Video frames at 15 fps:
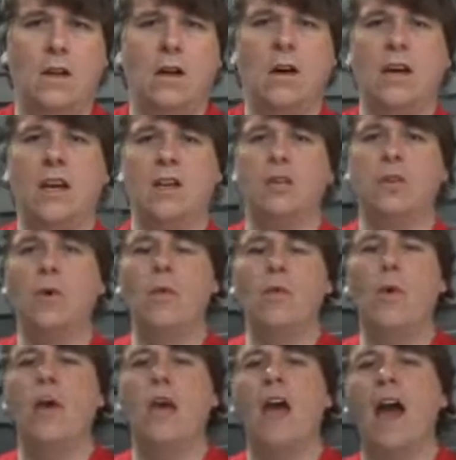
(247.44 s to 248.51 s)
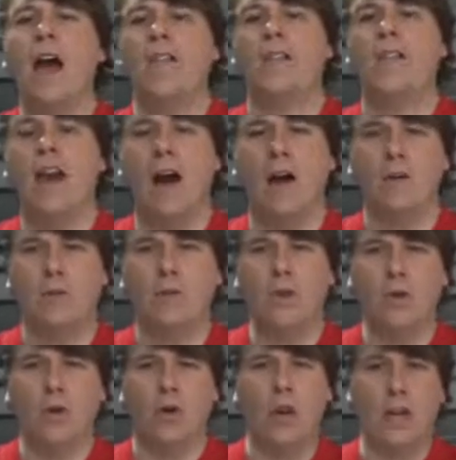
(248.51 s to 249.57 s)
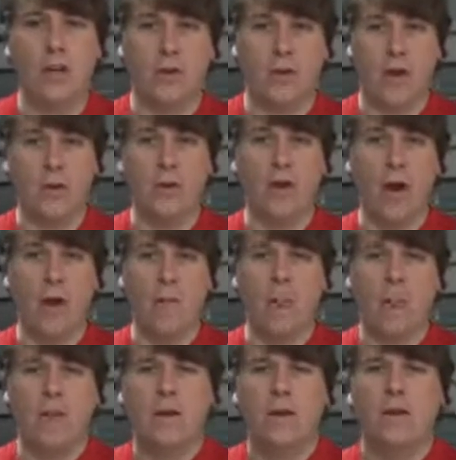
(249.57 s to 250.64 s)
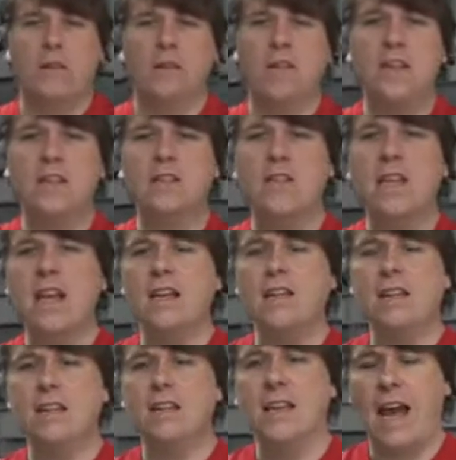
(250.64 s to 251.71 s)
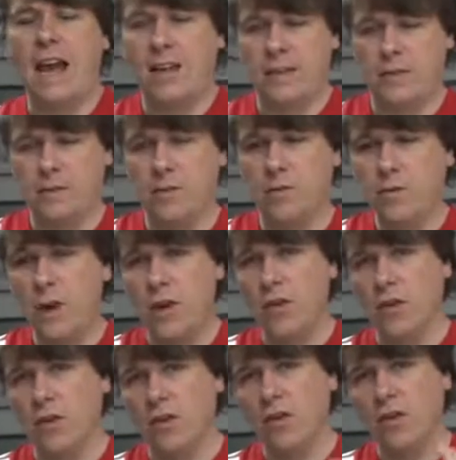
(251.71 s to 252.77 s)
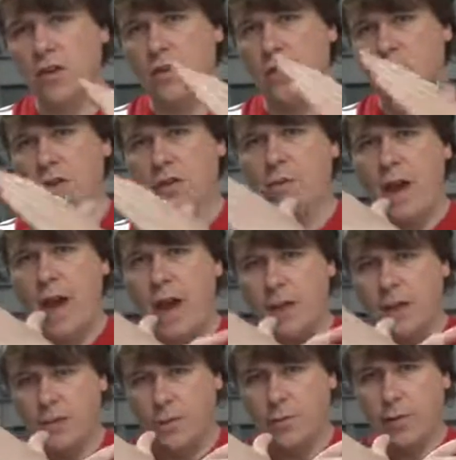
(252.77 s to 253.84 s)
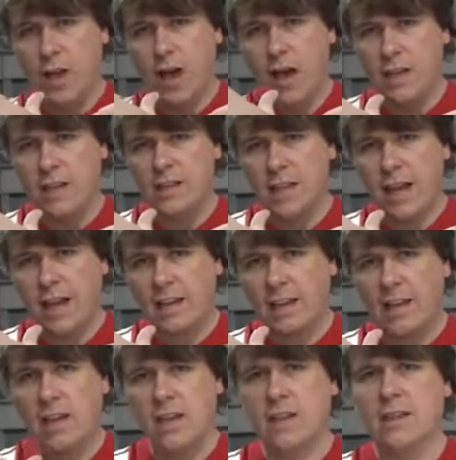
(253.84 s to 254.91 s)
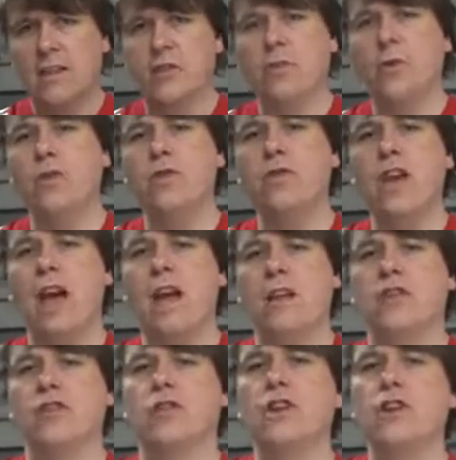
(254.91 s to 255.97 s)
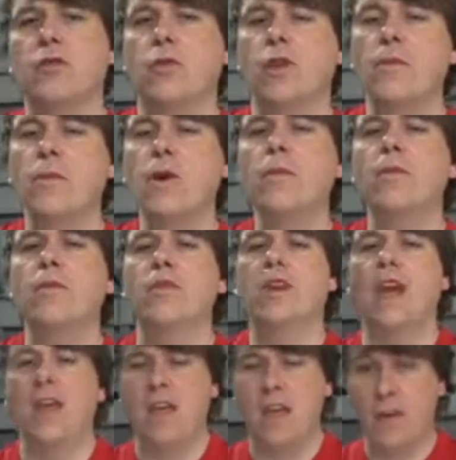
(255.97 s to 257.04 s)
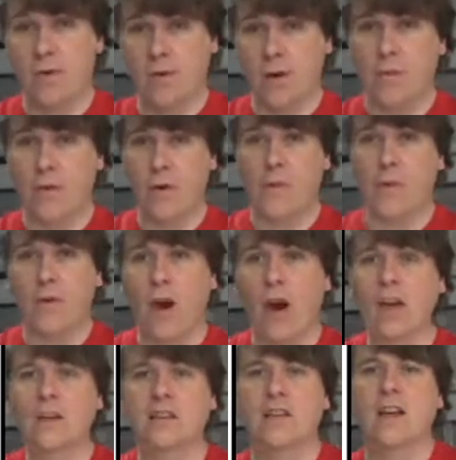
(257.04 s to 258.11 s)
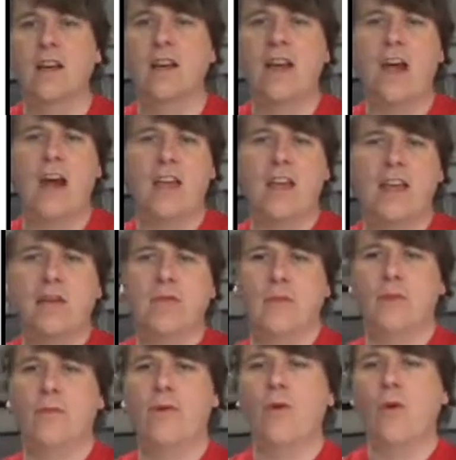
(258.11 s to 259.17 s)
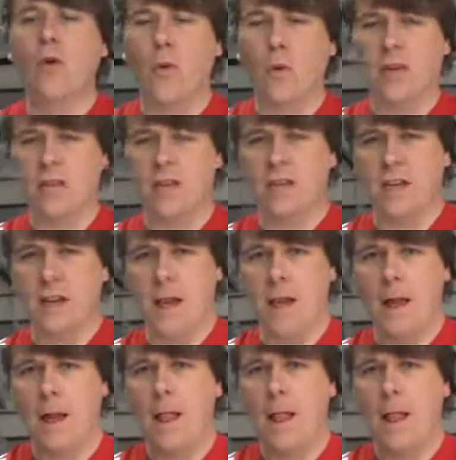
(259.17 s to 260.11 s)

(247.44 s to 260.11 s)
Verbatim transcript: Okay, so what we have now is what we call equilibrium. So that is the intersect. It's when your two, your demand and supply intersect, so that's what you get is your equilibrium. You get your equilibrium price and your equilibrium quantity.